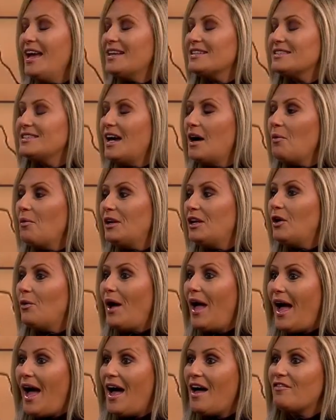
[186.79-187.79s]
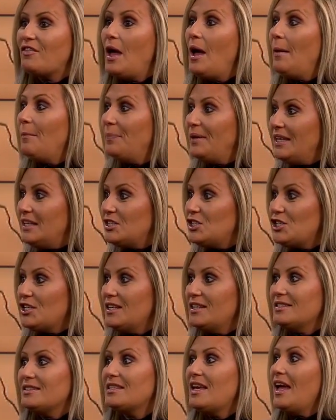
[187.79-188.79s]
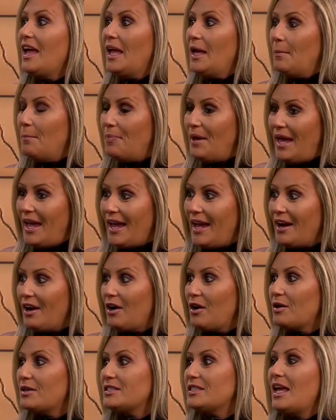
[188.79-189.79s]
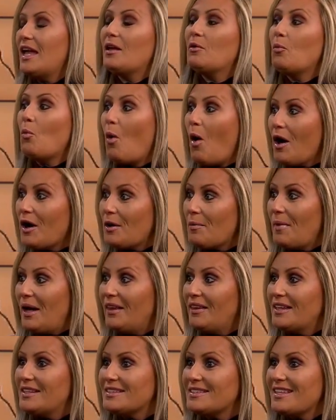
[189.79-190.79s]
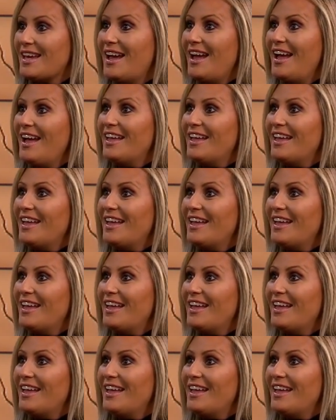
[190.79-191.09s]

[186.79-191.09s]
is that when you have peaches and pears and watermelons,